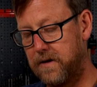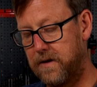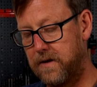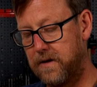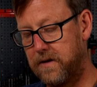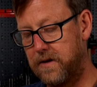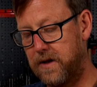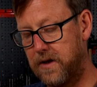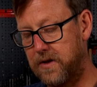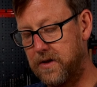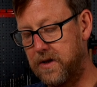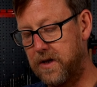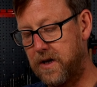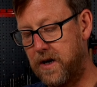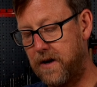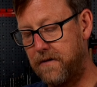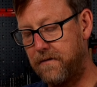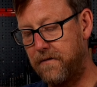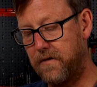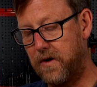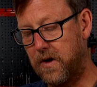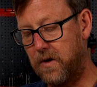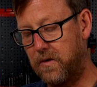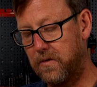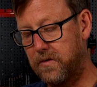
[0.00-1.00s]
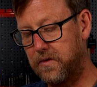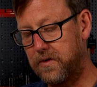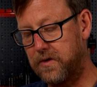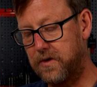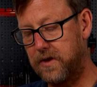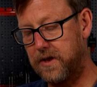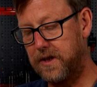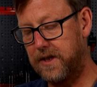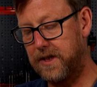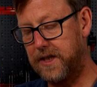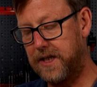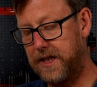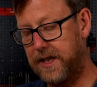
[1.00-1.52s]
So it's 9 volts
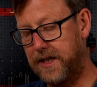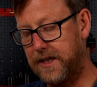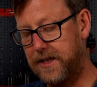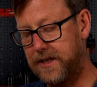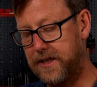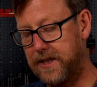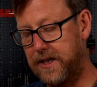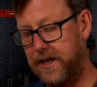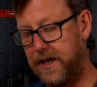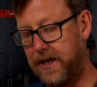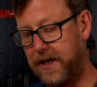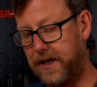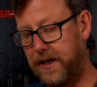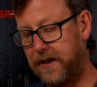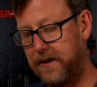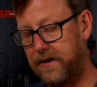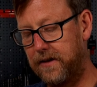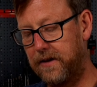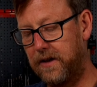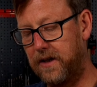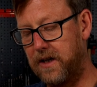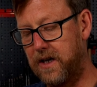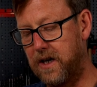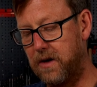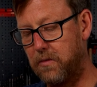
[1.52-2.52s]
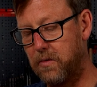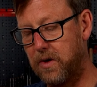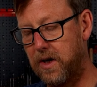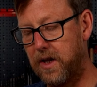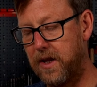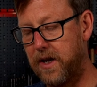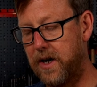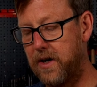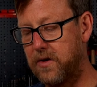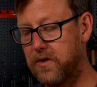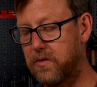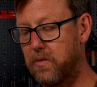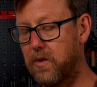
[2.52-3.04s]
DC, you know, one of
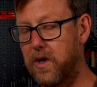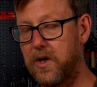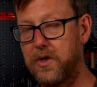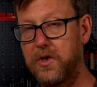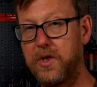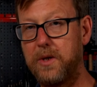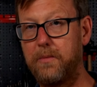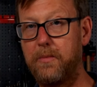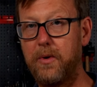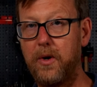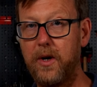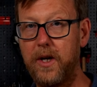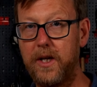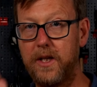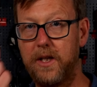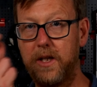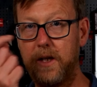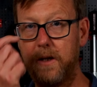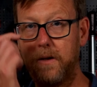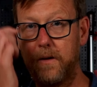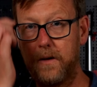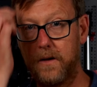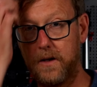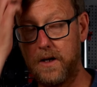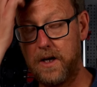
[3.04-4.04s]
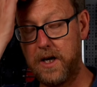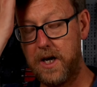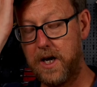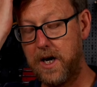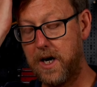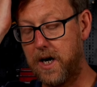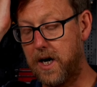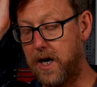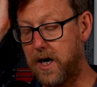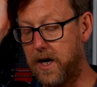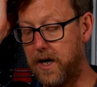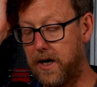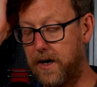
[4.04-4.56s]
those ones you put in
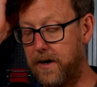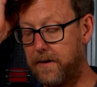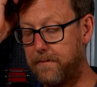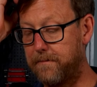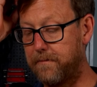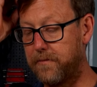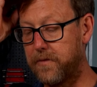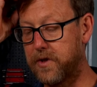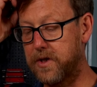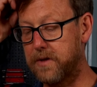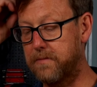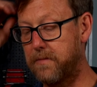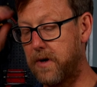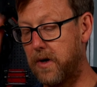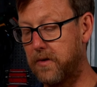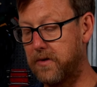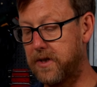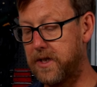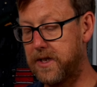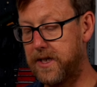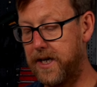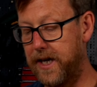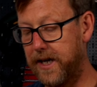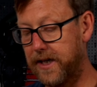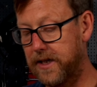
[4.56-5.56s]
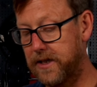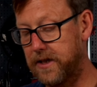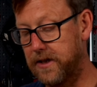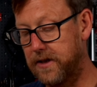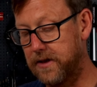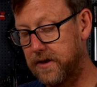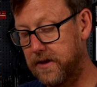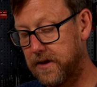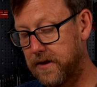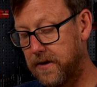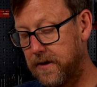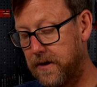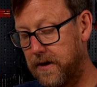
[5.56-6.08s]
your smoke detectors.